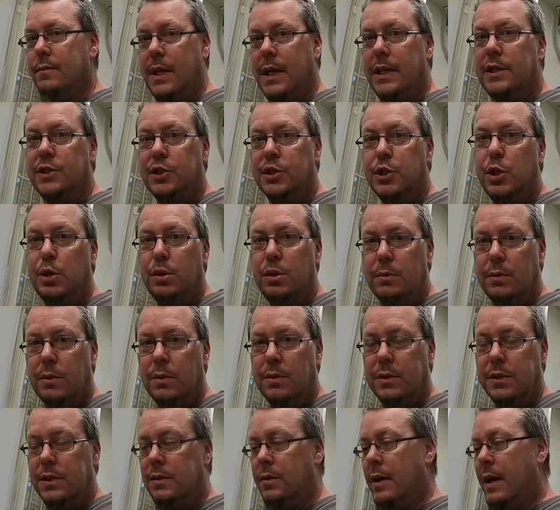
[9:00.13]
it's
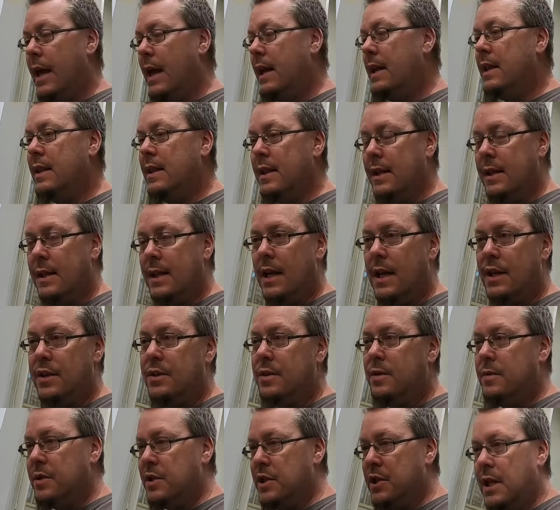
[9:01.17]
tunable. So anything that I
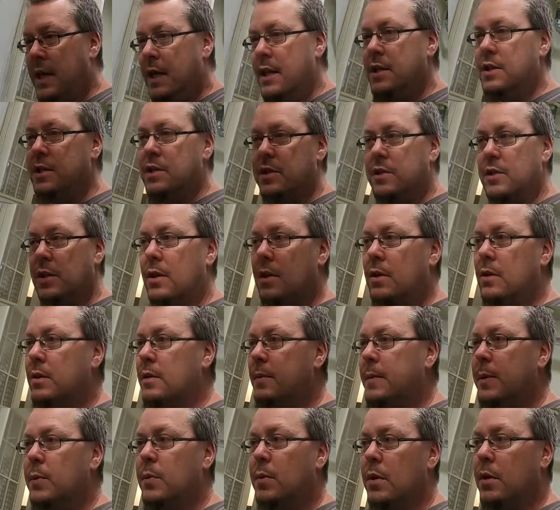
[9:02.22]
do and change, it's all going to be